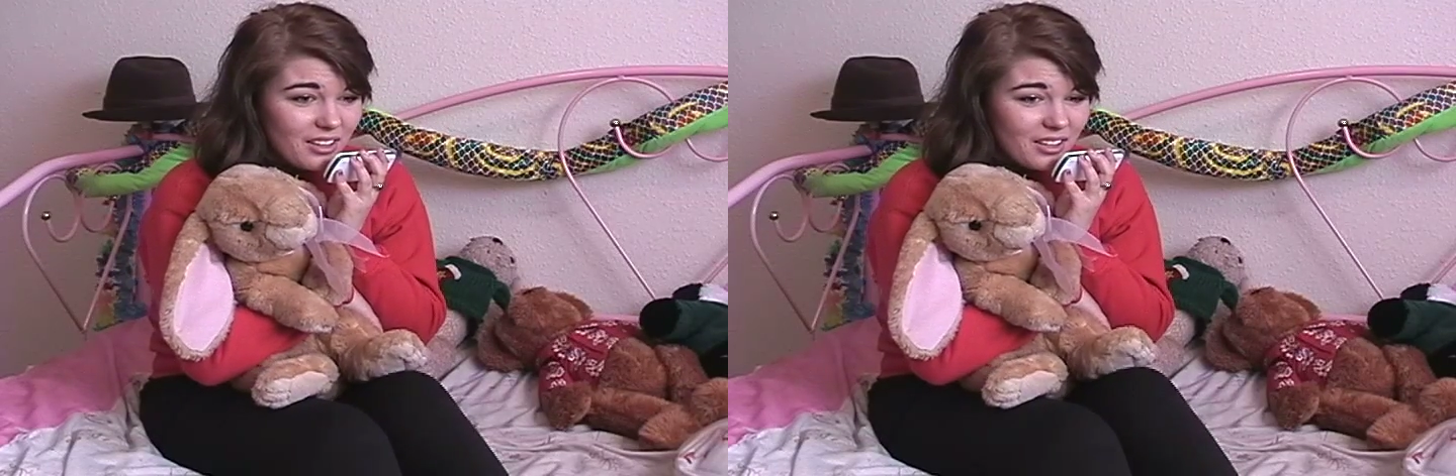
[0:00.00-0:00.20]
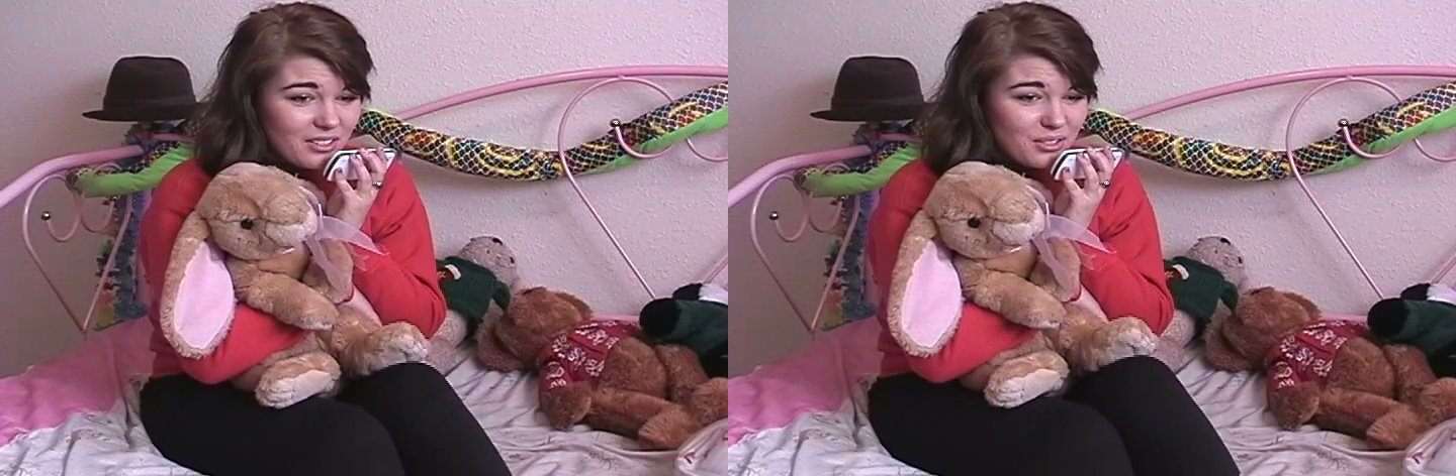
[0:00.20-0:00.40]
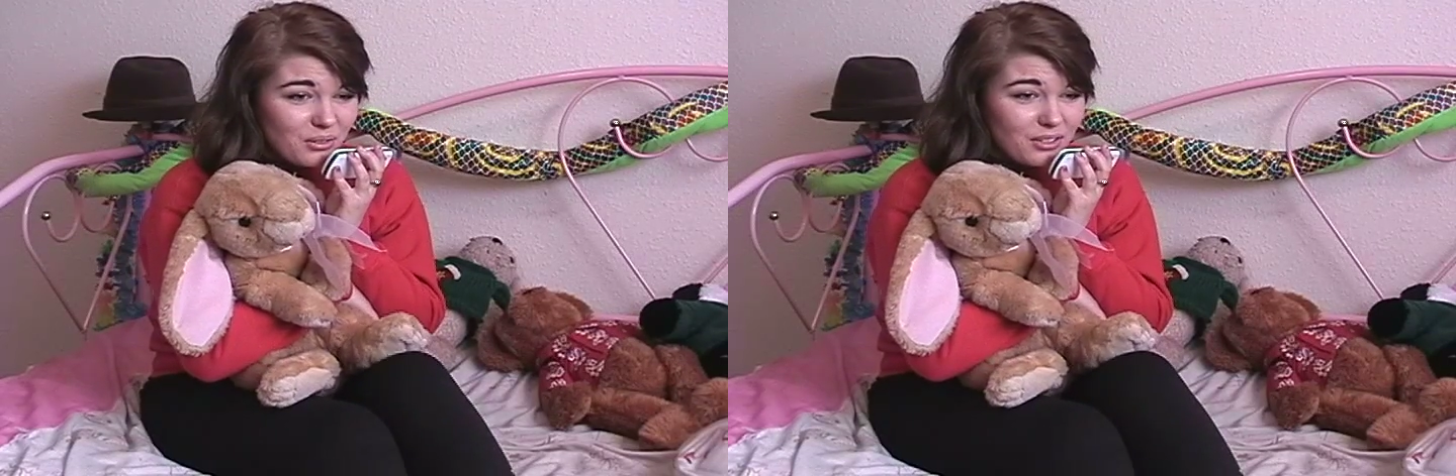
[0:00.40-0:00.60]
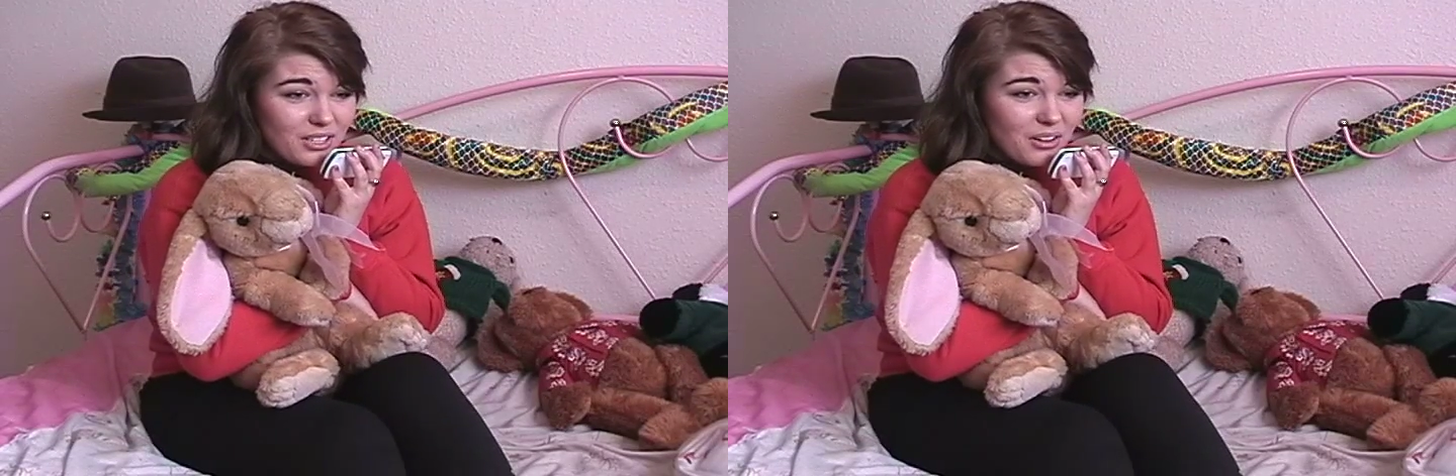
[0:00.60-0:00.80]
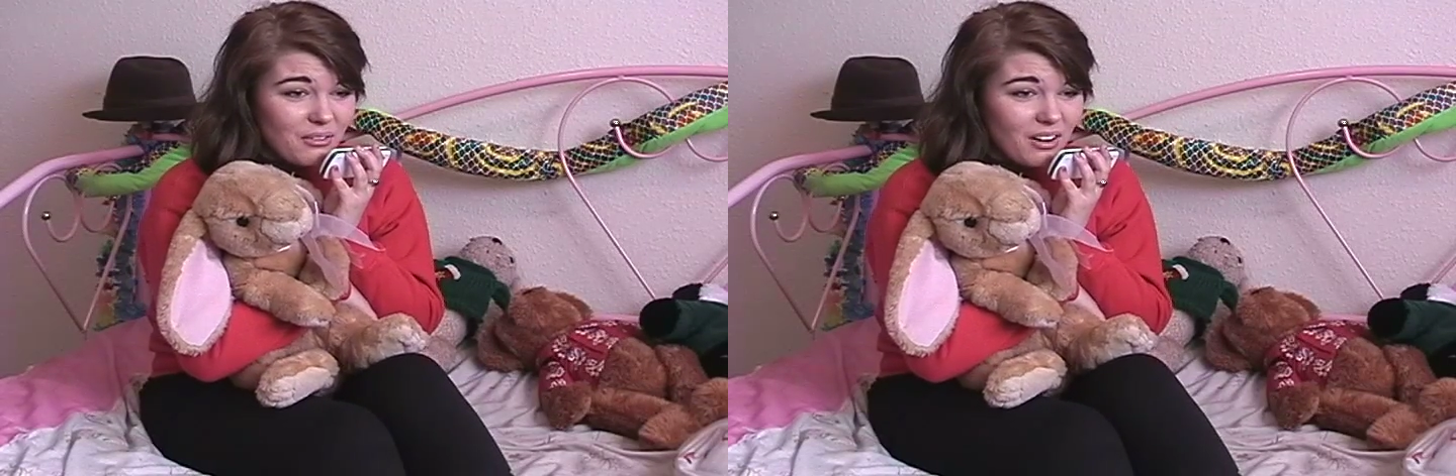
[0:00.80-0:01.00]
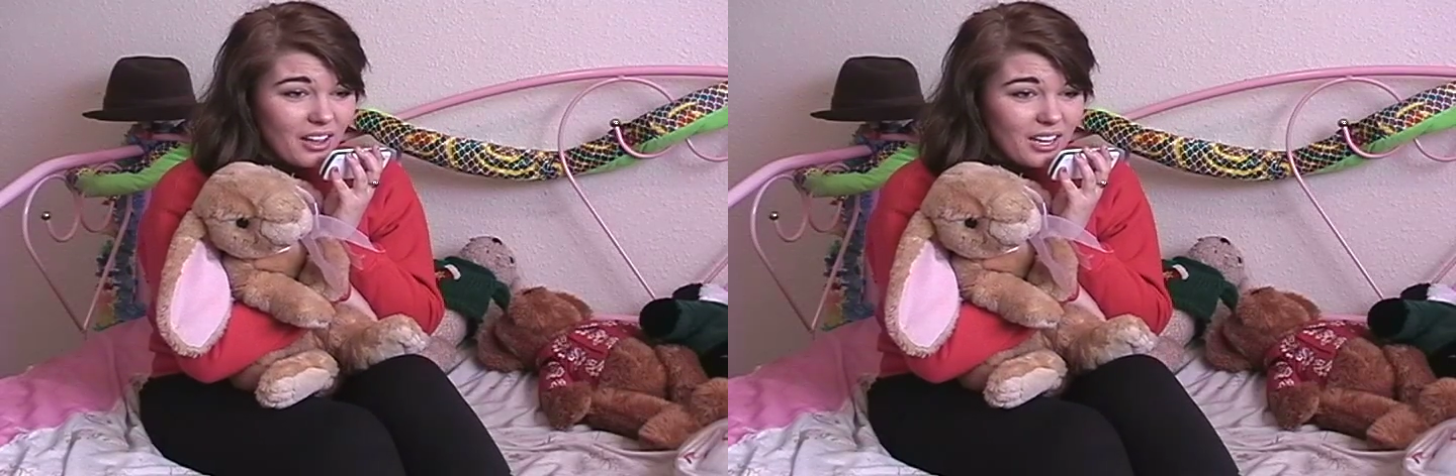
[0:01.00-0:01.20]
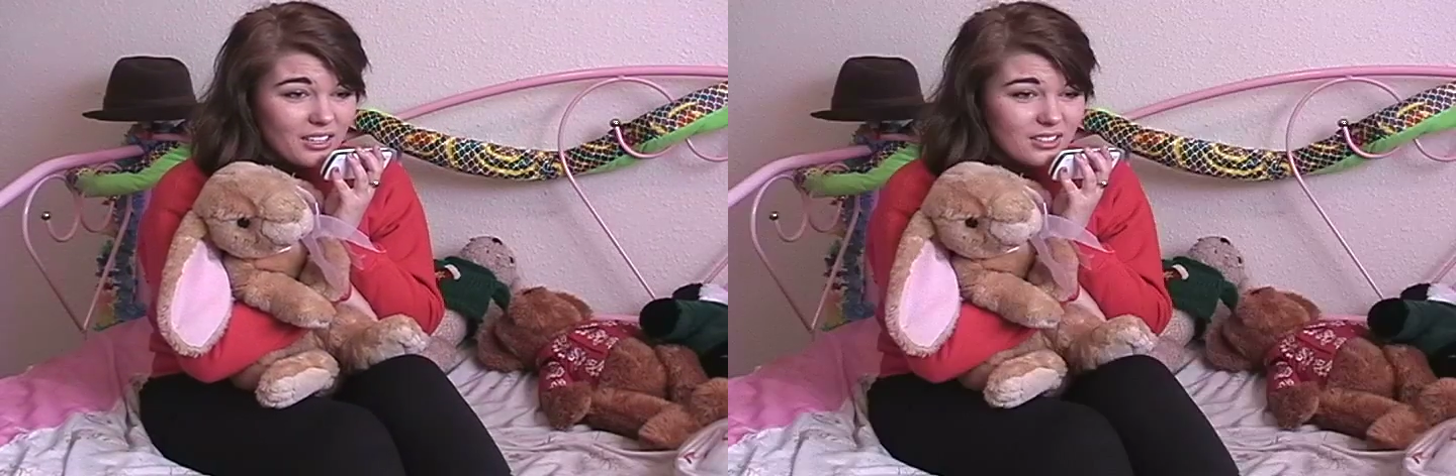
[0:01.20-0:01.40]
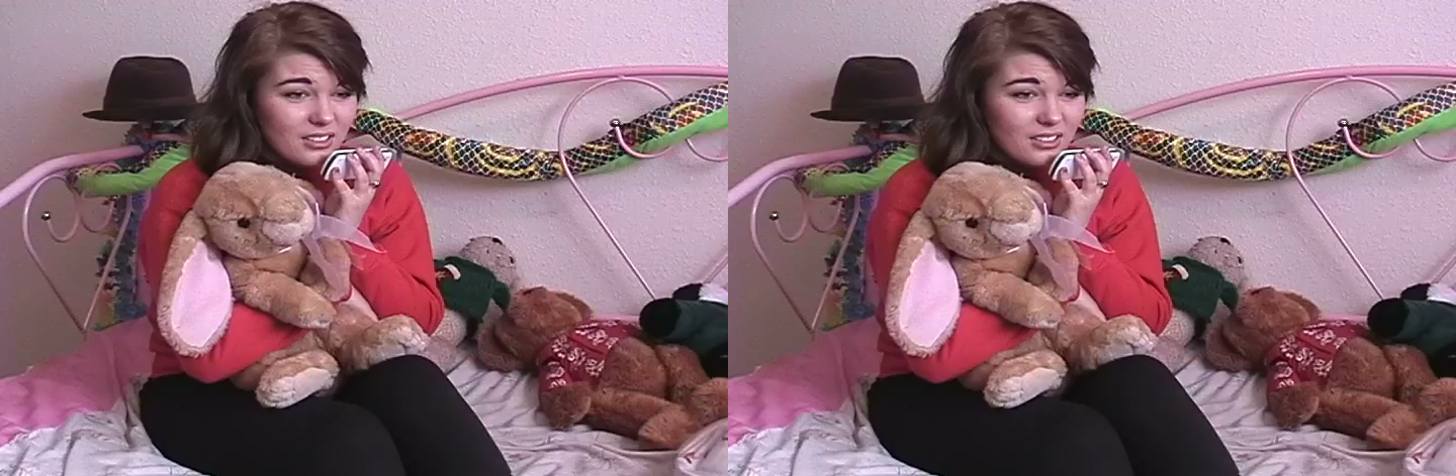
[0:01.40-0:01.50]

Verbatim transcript: Is Georgie all right?